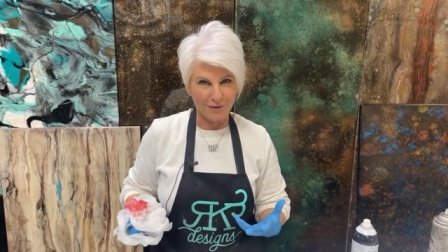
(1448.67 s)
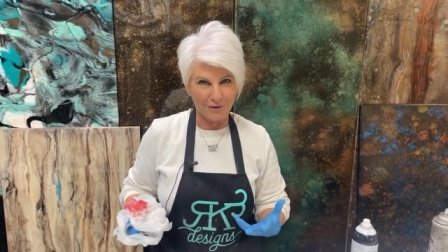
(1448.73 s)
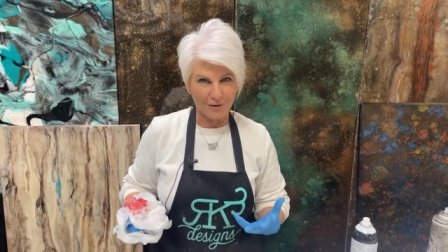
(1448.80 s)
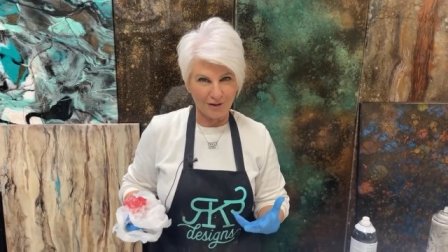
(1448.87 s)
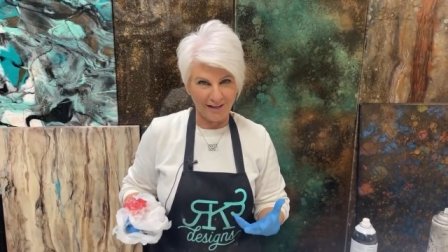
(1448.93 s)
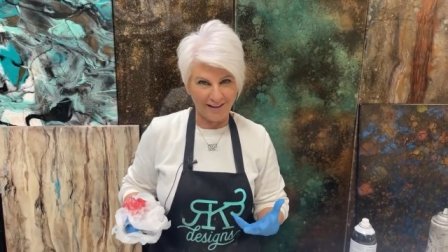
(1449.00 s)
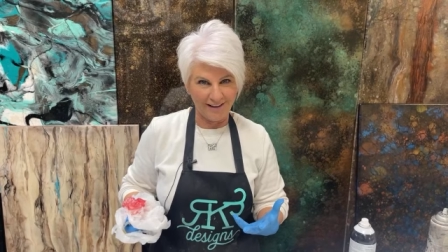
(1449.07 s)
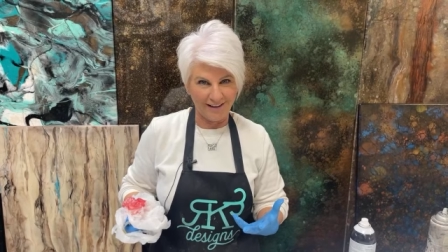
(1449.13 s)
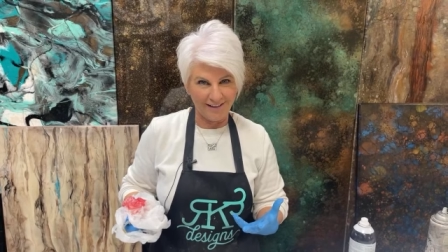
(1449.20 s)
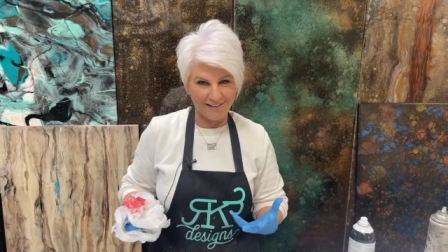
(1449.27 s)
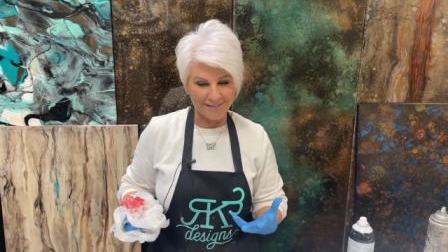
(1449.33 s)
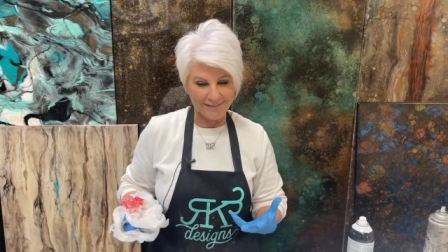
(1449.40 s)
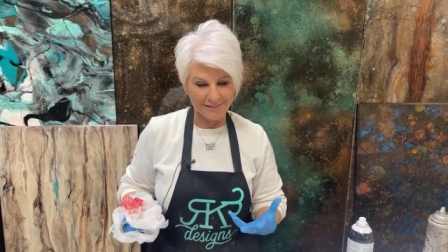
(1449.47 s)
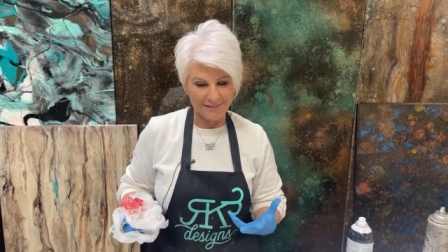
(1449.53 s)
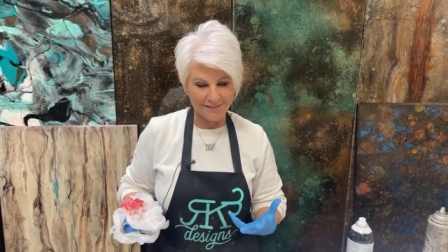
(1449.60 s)
drinking.
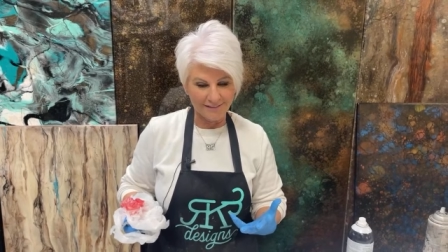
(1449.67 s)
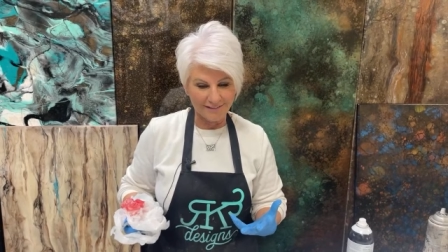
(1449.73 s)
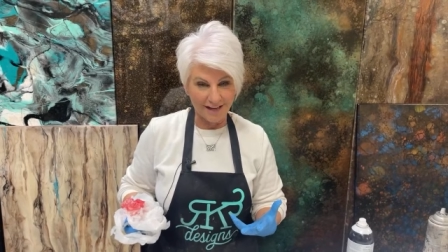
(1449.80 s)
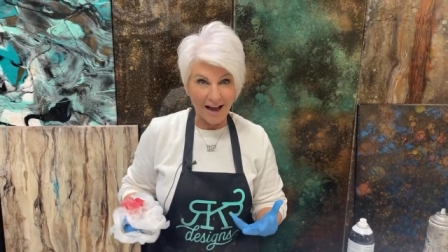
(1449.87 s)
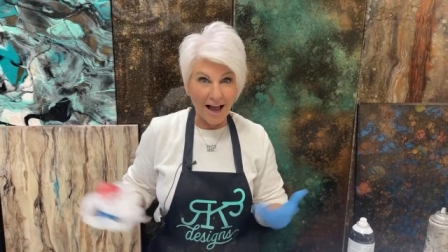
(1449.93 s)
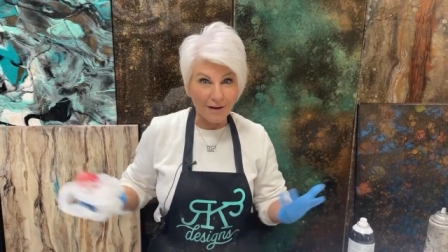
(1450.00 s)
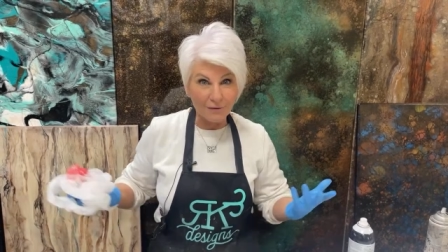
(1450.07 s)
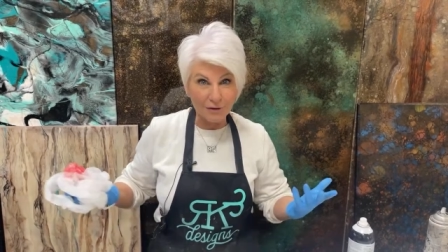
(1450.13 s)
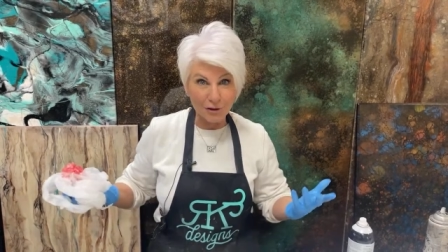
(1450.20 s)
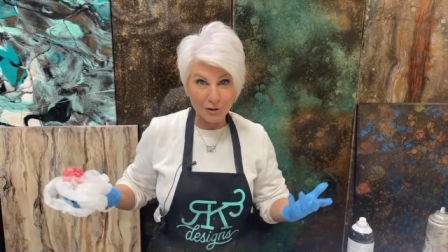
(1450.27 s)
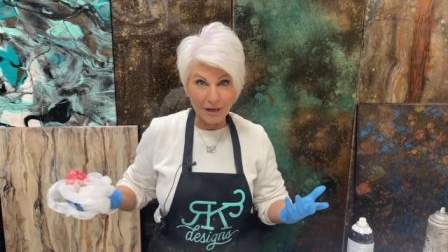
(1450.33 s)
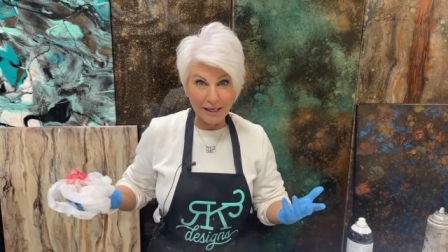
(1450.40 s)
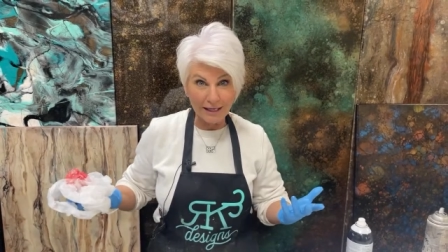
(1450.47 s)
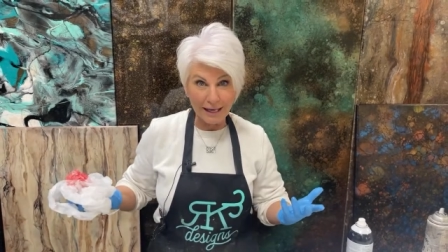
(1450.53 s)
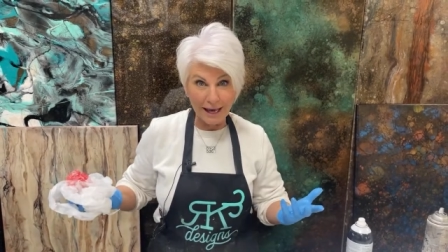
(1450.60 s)
I haven't
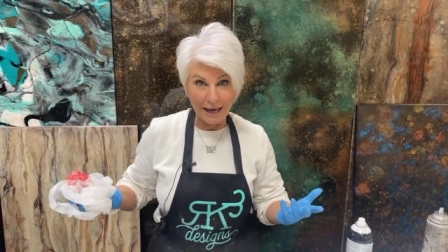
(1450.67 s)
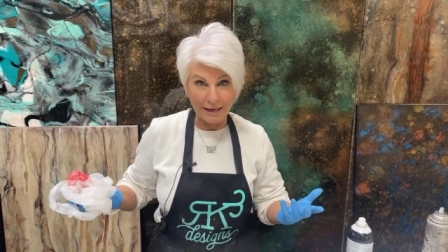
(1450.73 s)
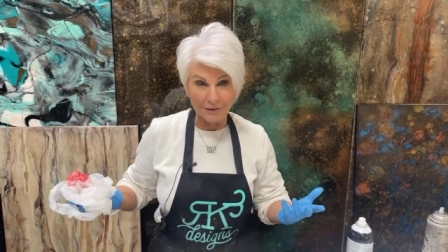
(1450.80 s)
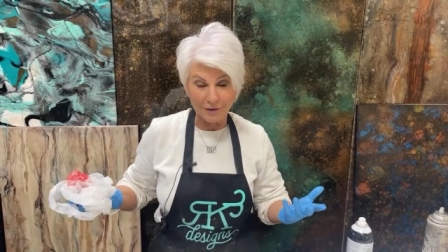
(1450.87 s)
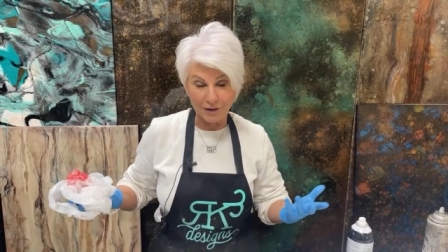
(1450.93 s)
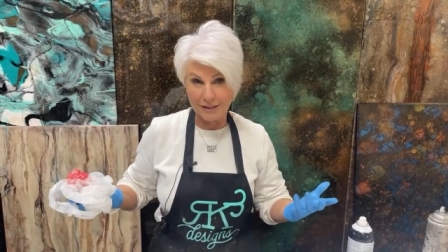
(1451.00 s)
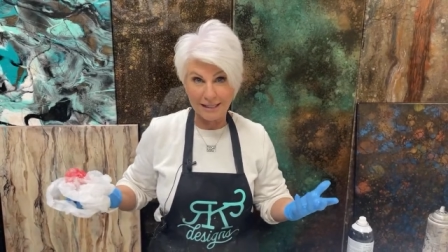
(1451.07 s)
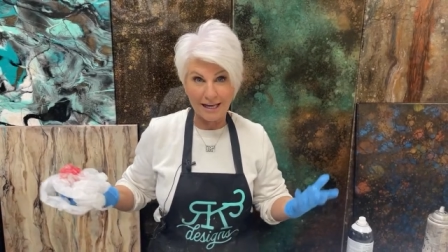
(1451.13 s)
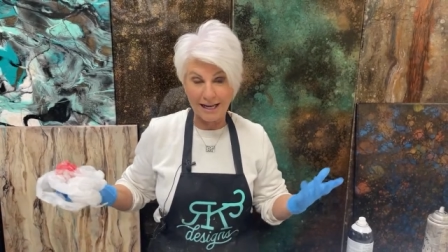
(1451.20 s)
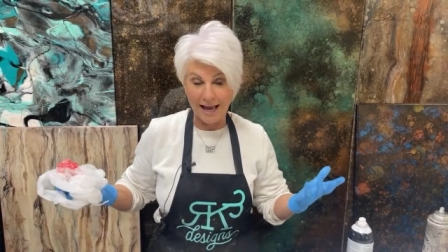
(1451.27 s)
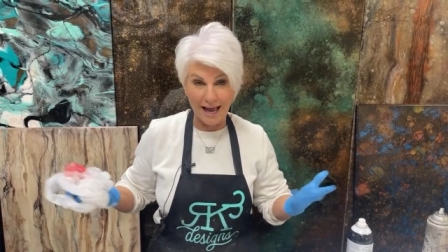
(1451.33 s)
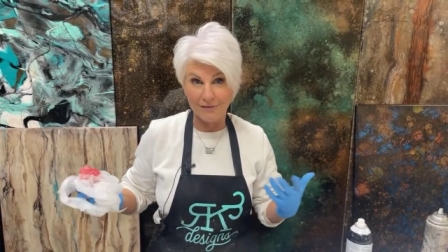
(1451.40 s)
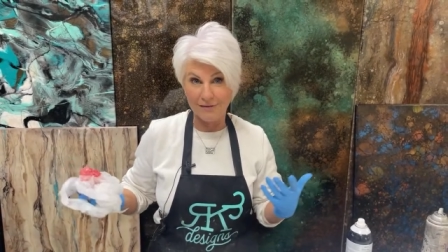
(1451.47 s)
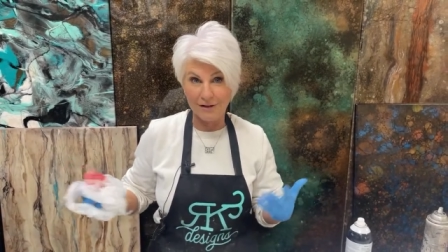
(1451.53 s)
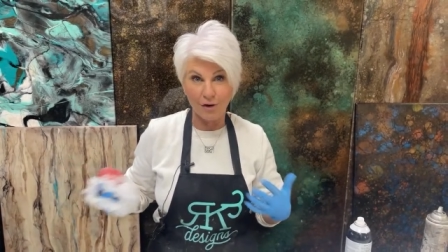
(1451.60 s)
drank yet, just like I
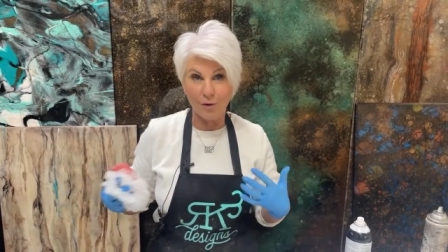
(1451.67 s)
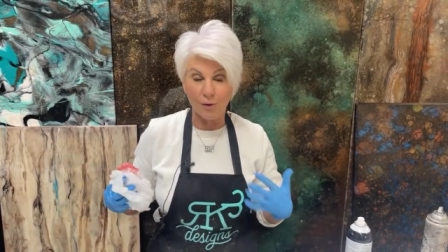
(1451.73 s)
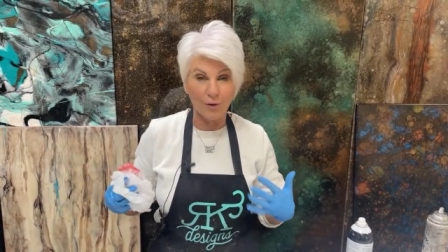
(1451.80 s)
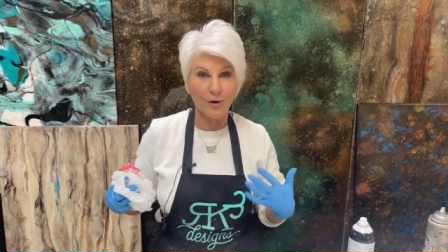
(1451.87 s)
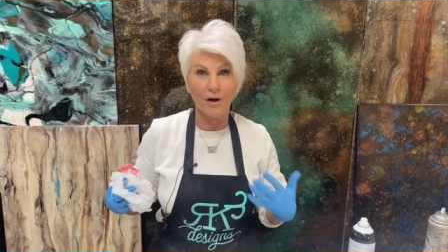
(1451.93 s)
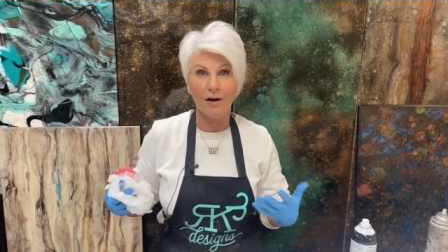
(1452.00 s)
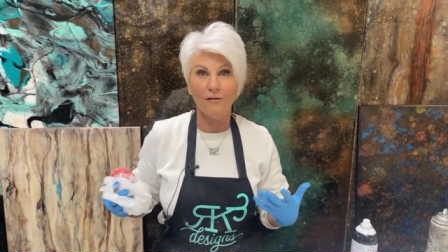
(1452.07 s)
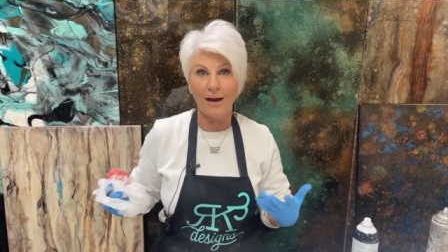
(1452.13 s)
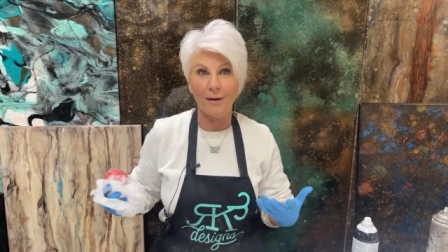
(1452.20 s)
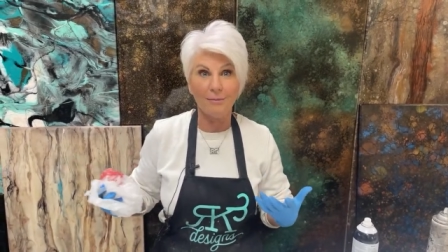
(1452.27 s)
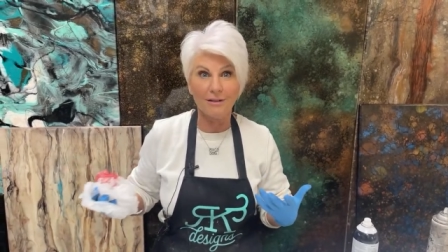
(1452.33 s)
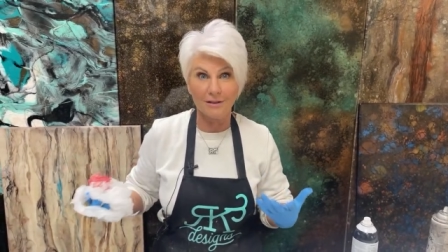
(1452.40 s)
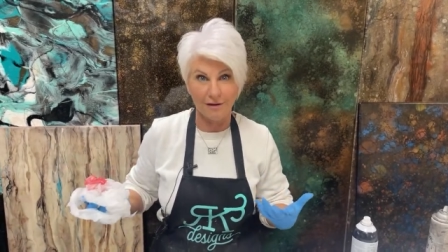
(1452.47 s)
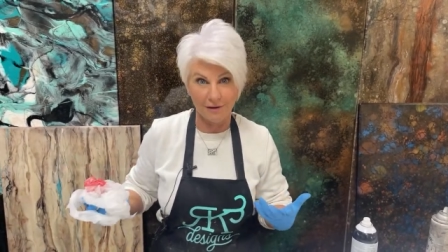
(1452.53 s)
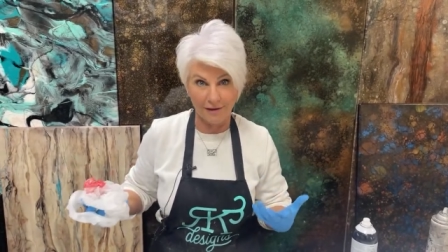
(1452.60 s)
haven't ordered off
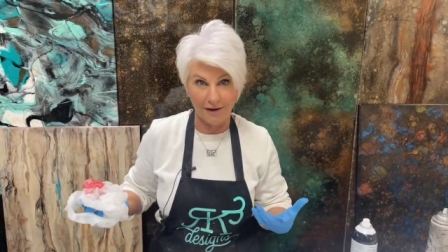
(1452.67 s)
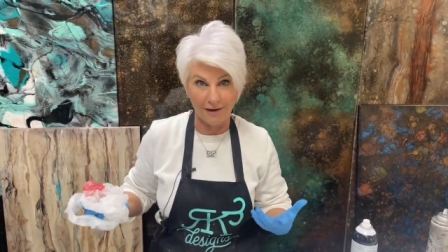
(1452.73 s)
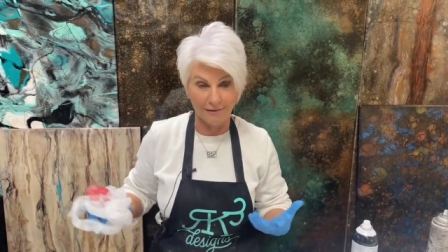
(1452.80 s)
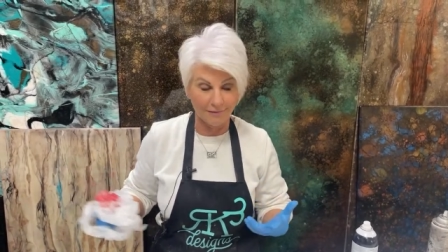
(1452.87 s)
Amazon yet.